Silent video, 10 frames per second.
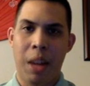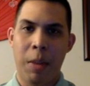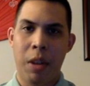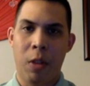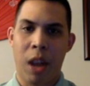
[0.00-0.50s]
the
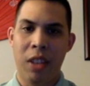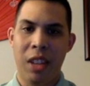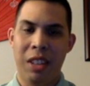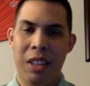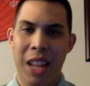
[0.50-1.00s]
coming of
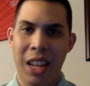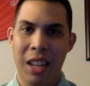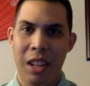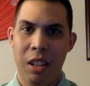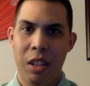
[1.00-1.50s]
Christ is
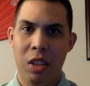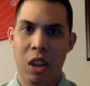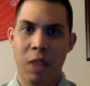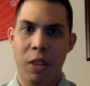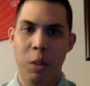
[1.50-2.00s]
linked to the
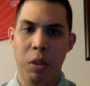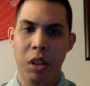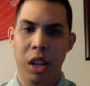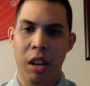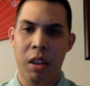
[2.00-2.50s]
start of a
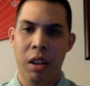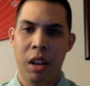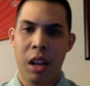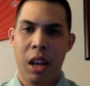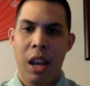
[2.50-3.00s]
Jubilee year.